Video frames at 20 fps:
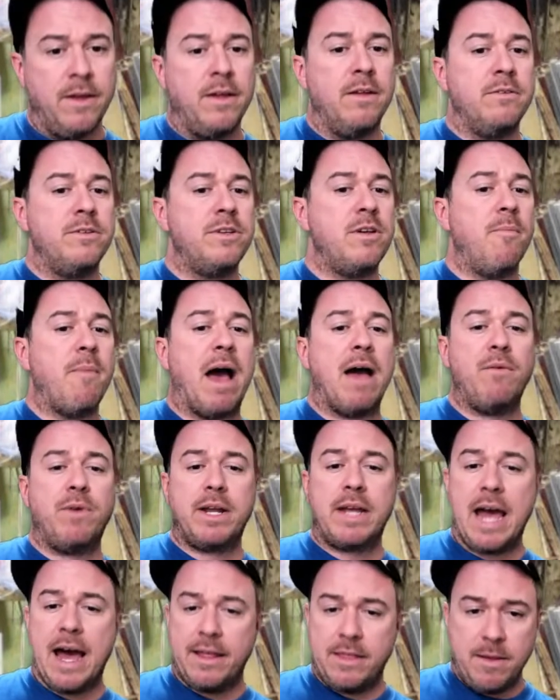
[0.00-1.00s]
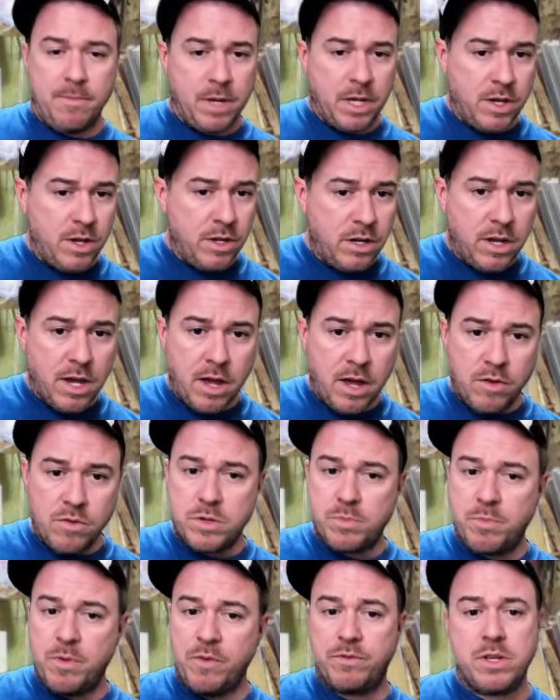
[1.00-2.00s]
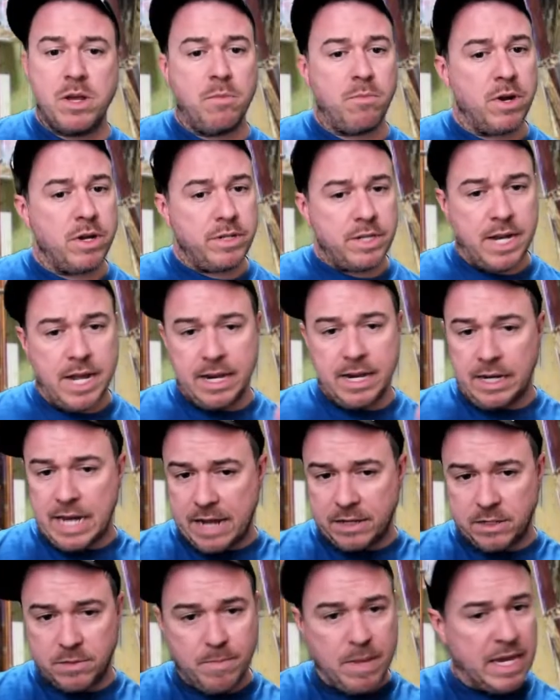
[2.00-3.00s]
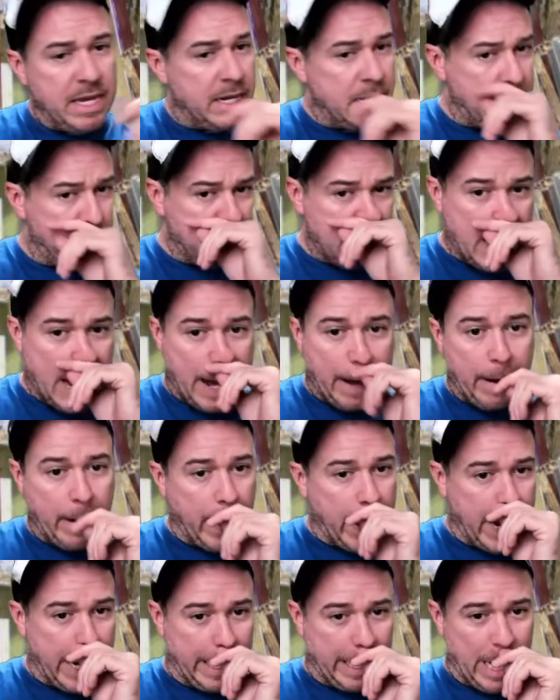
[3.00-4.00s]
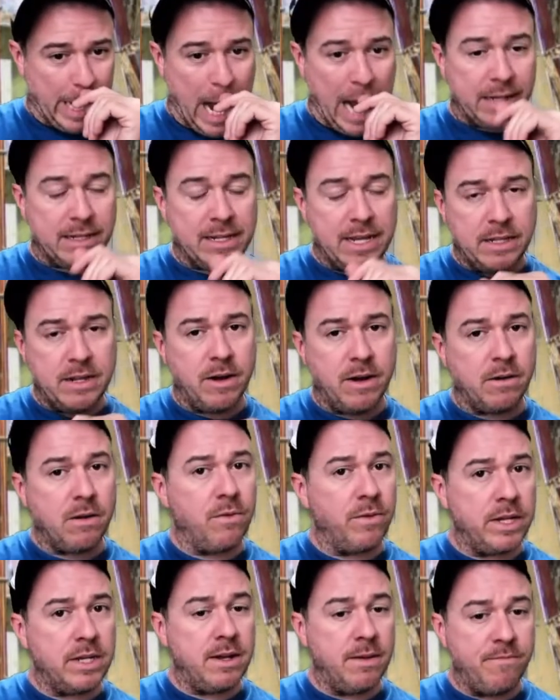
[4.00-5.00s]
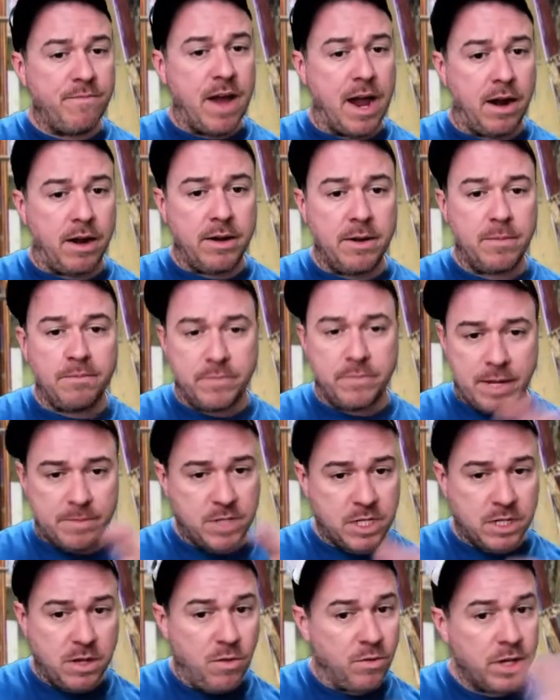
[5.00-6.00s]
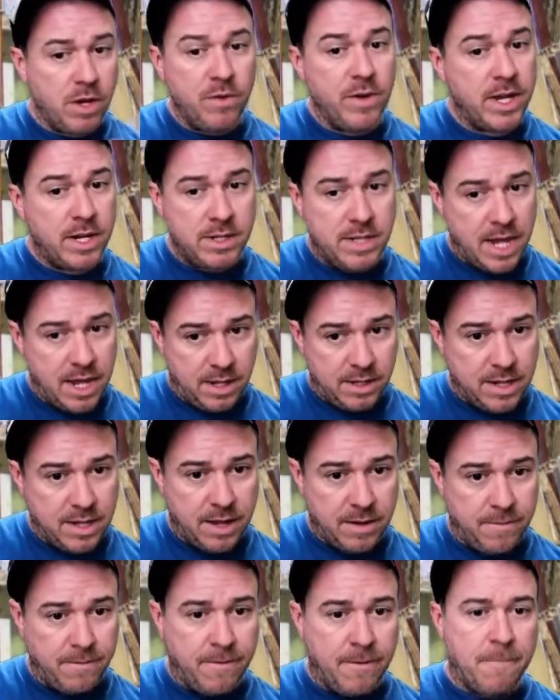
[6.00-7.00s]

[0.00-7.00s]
Somebody would have got them a good coach, but for some reason he likes being up there, and I think they're going to end up firing him. I'm just going to go ahead and tell you that.